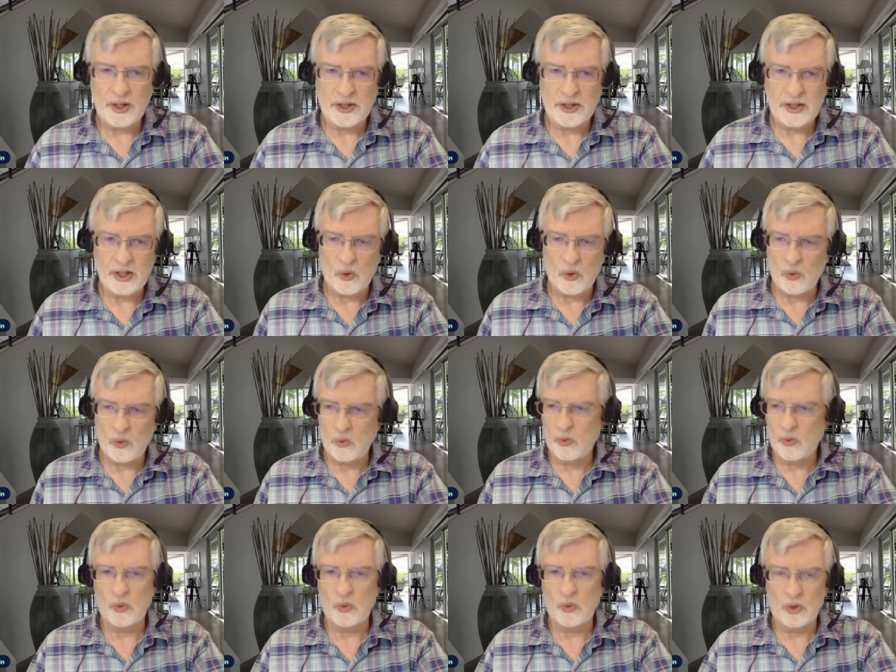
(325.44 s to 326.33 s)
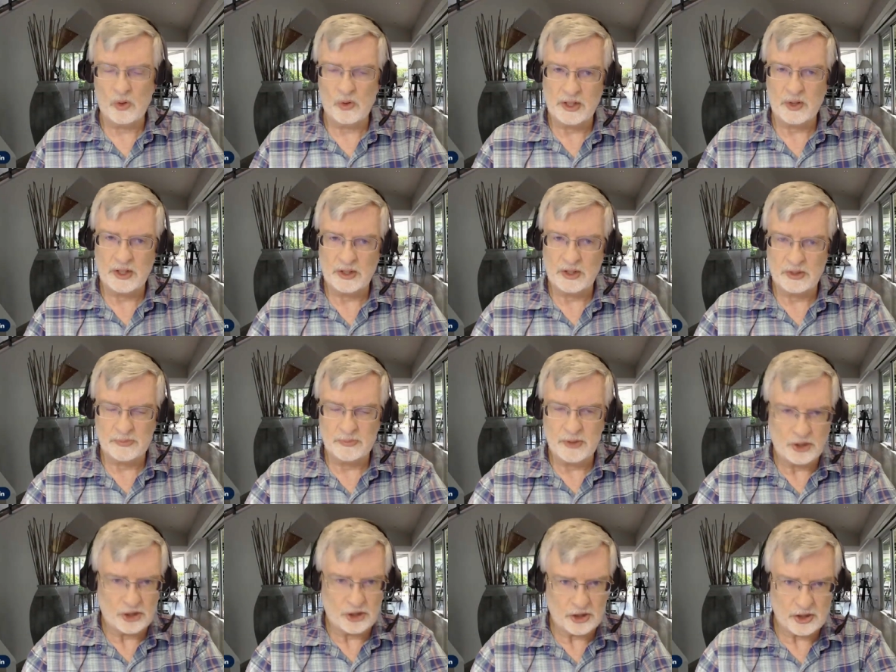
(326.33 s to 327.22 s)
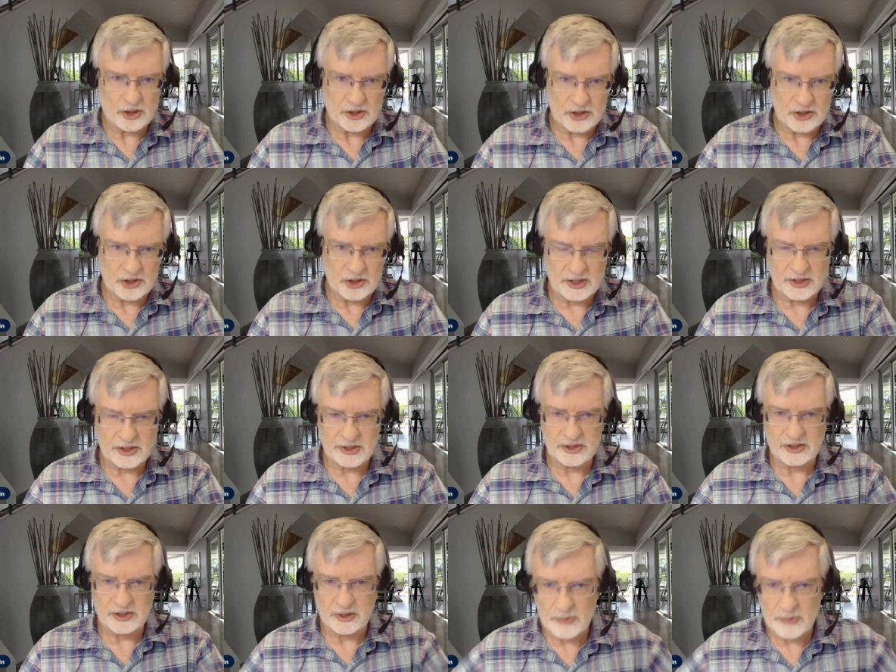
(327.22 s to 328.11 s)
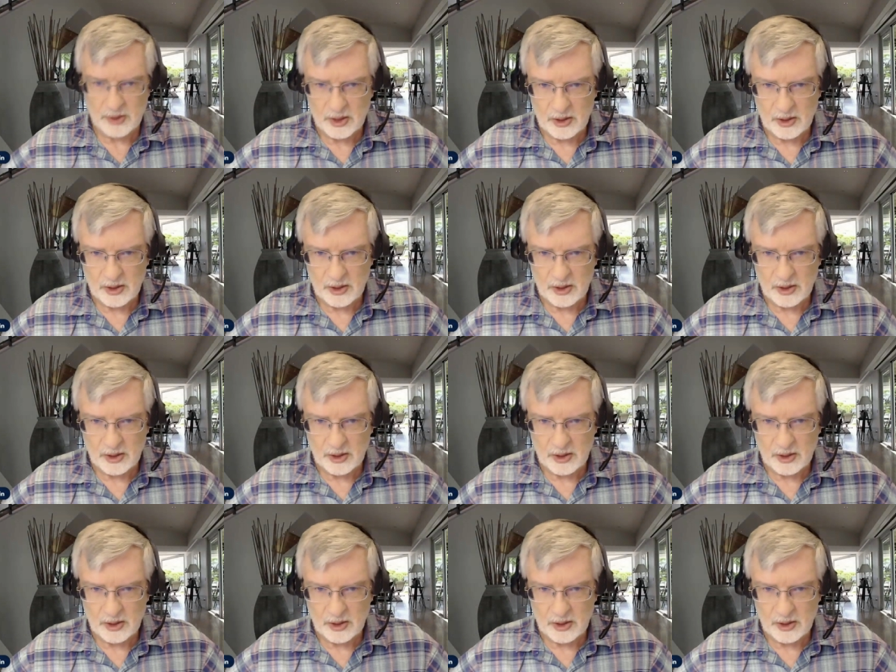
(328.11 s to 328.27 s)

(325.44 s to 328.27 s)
the old world and its materialistic system,